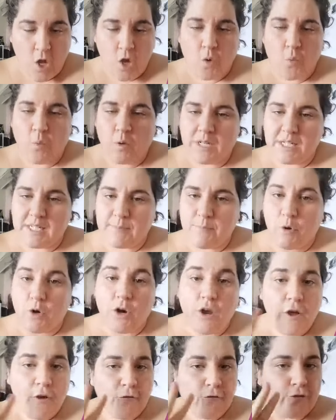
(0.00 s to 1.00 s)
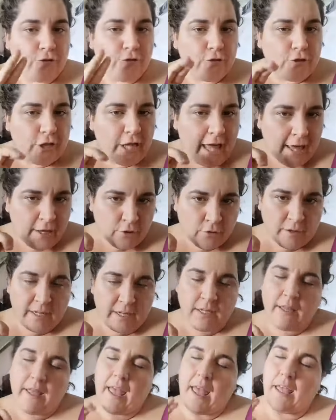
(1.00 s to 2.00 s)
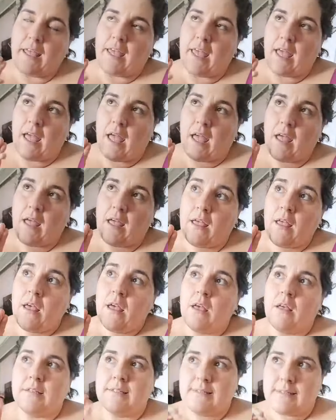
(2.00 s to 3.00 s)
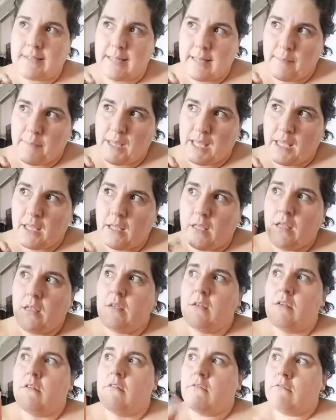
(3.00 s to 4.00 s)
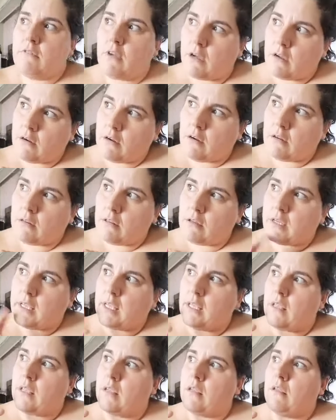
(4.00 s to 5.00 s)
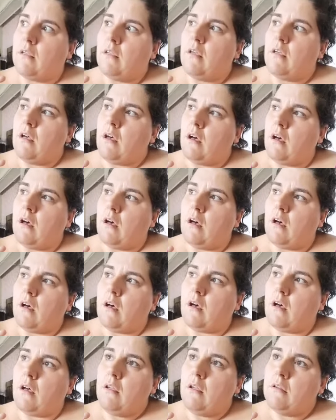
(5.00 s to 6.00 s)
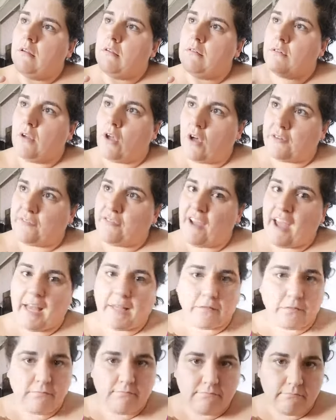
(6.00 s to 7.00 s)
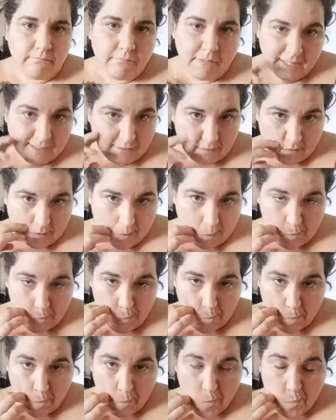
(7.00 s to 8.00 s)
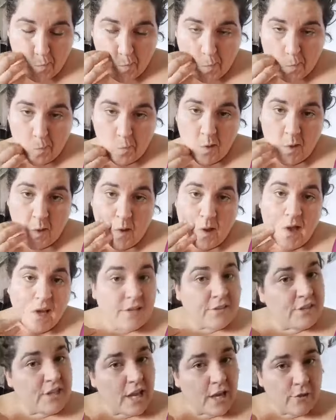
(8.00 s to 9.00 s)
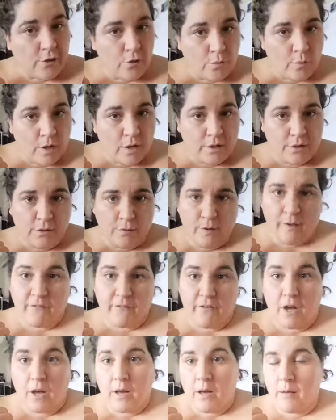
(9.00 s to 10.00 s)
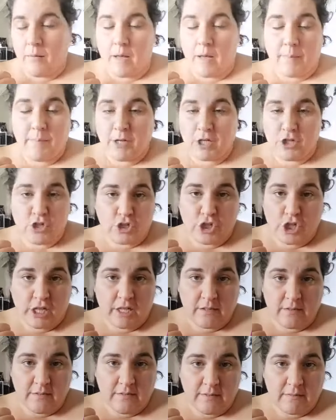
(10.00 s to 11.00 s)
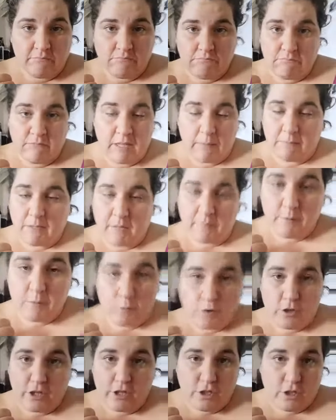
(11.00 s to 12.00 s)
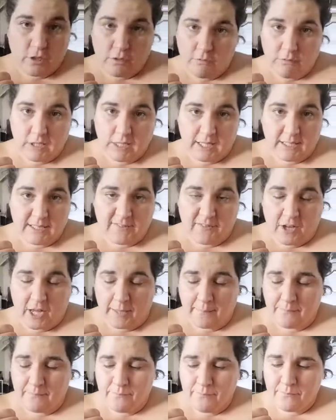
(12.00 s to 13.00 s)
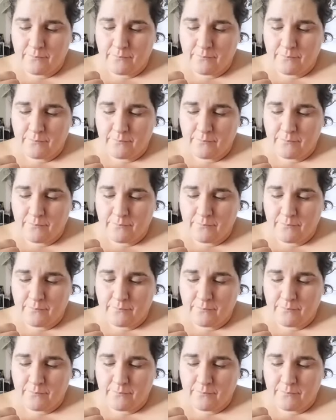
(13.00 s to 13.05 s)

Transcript: 1 is more flattering, aka slimming, younger looking, not fat, basically. The other one, you have a bunch of chins, sometimes more than 2, and that's fine.